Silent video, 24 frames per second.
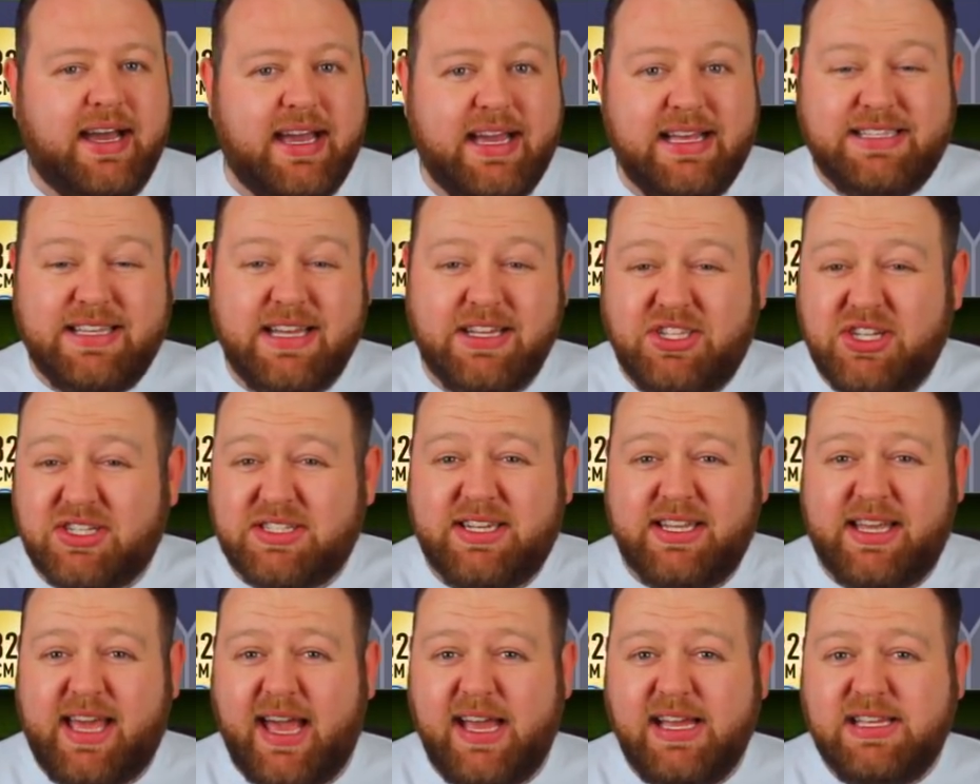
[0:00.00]
Is it
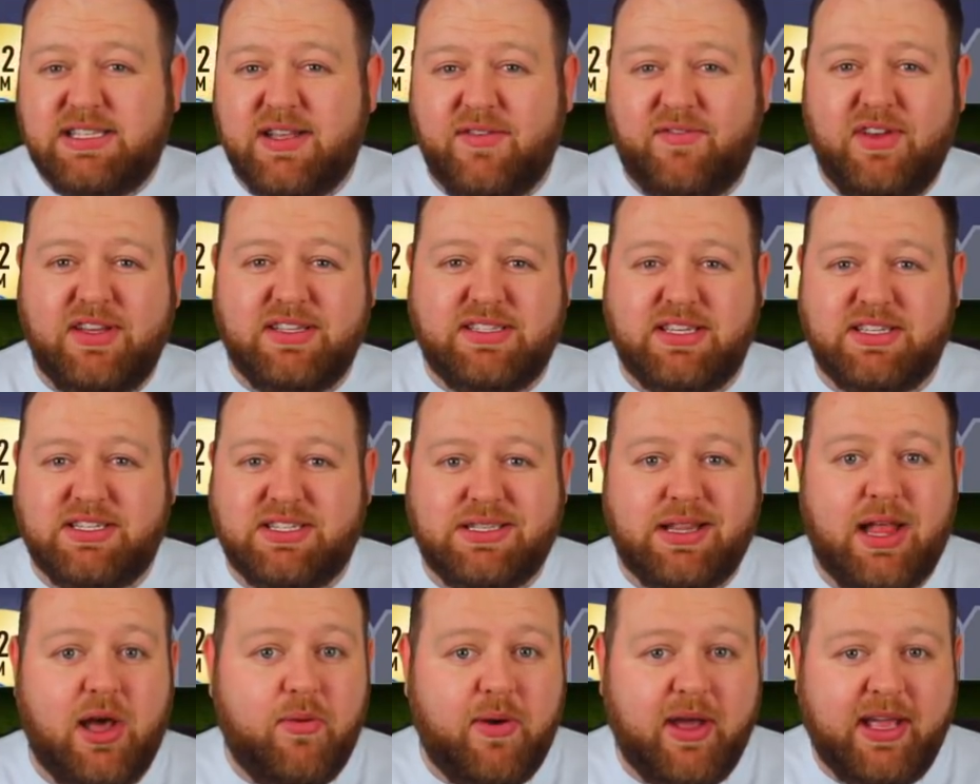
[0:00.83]
just a case that it's a
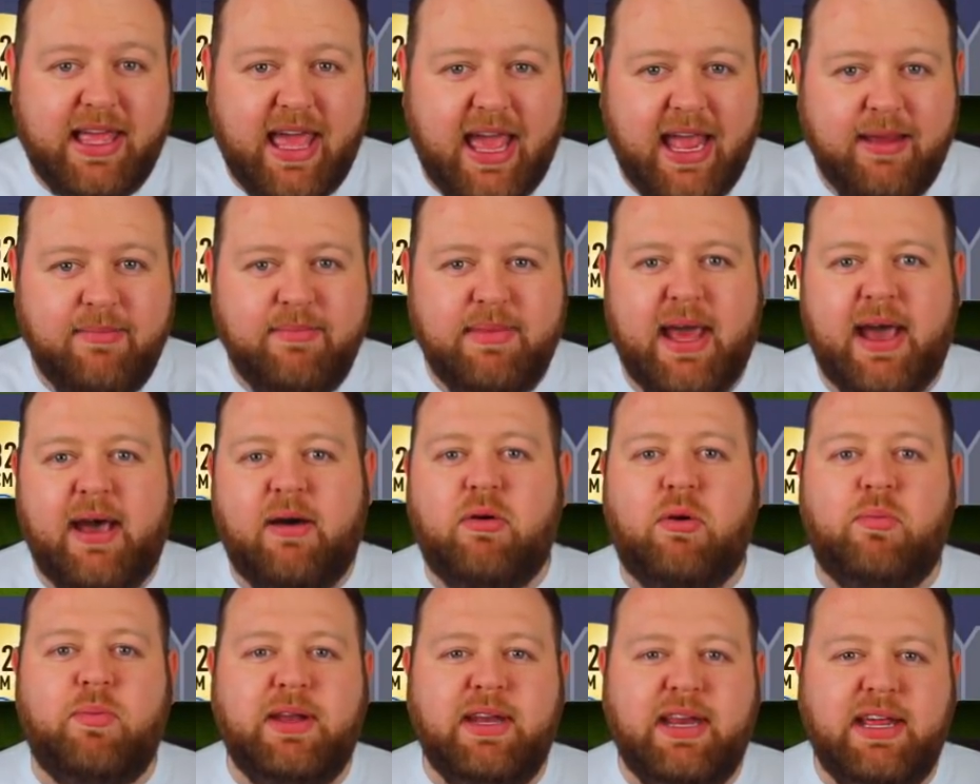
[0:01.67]
slower game
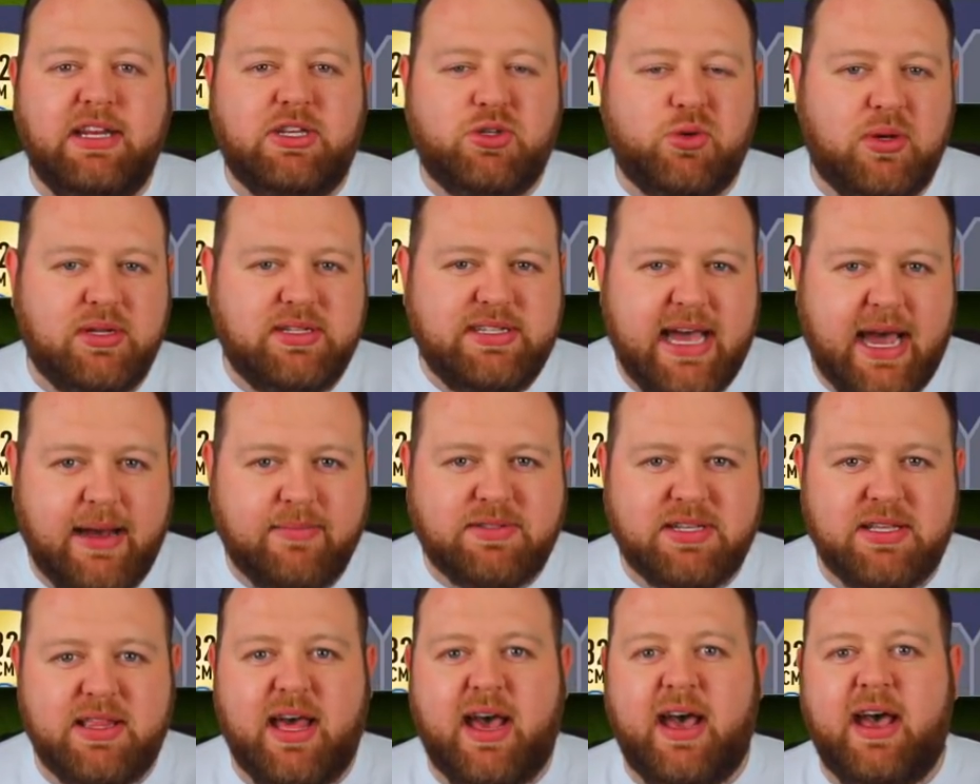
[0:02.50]
now and we need to
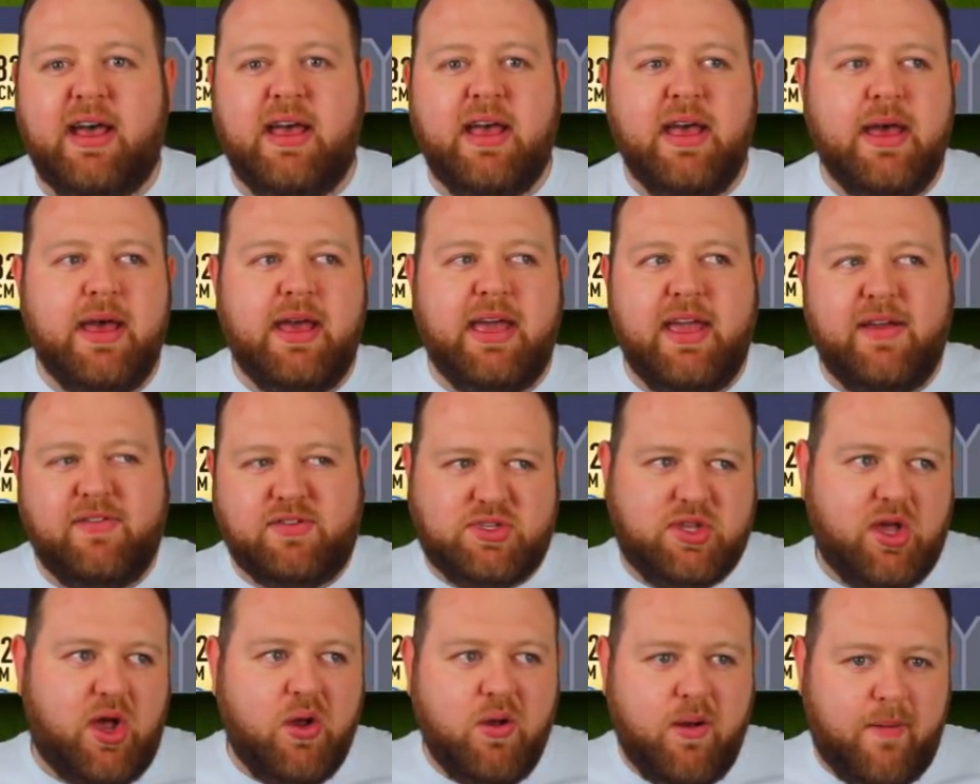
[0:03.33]
adapt to that?
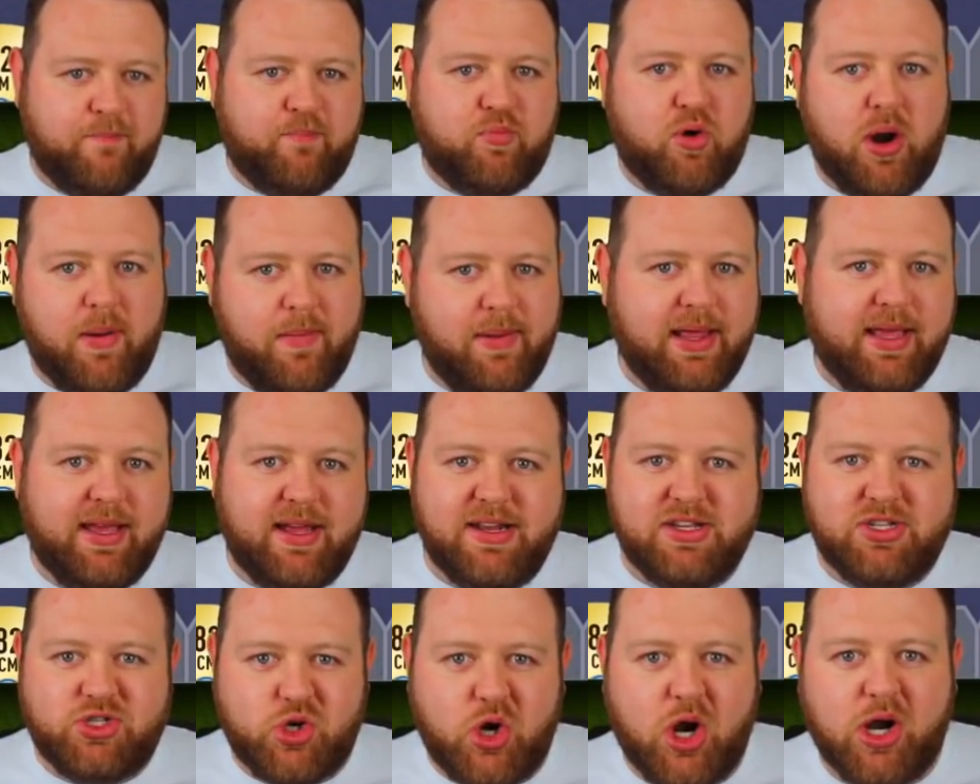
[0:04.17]
If so, I'm probably
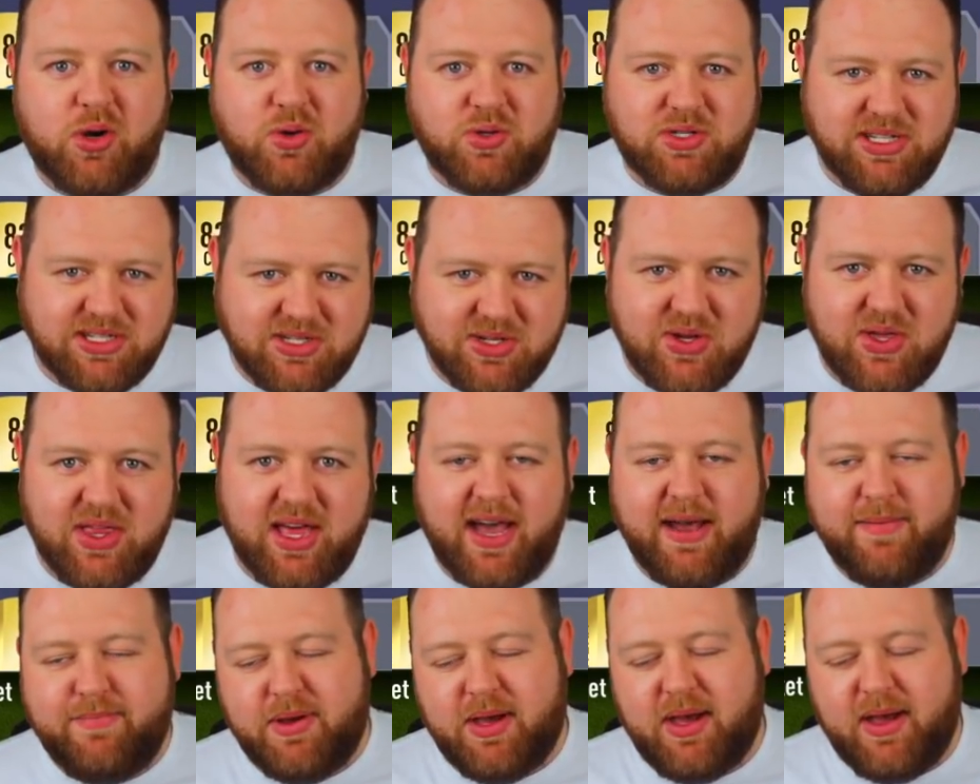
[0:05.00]
going to struggle to do
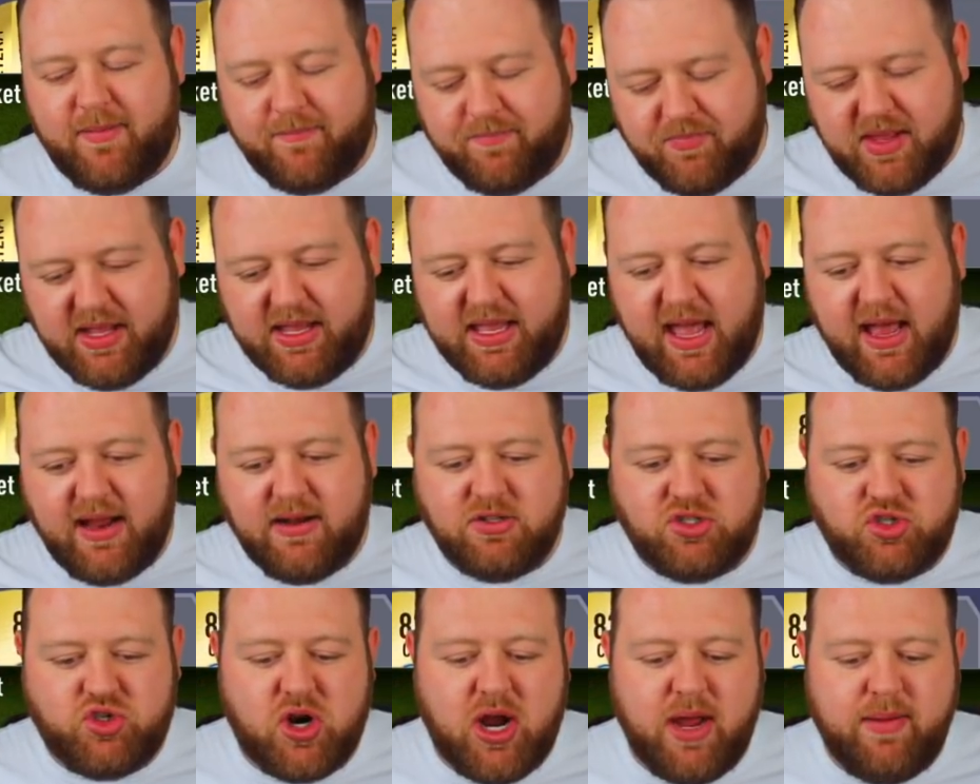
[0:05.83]
that. But
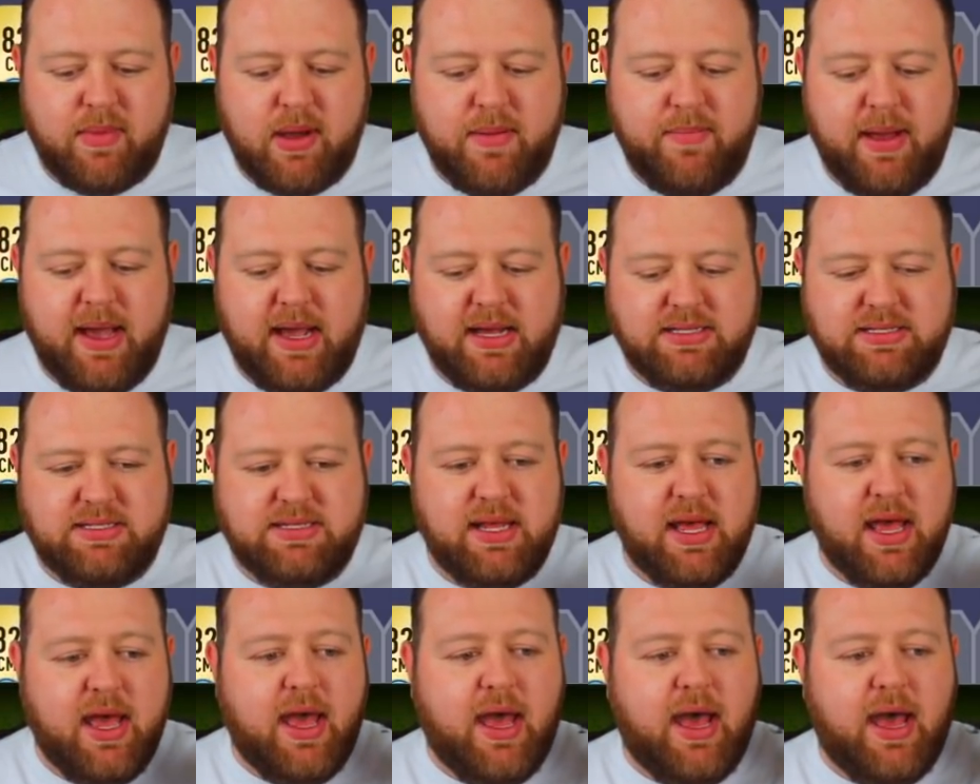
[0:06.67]
again, try my best.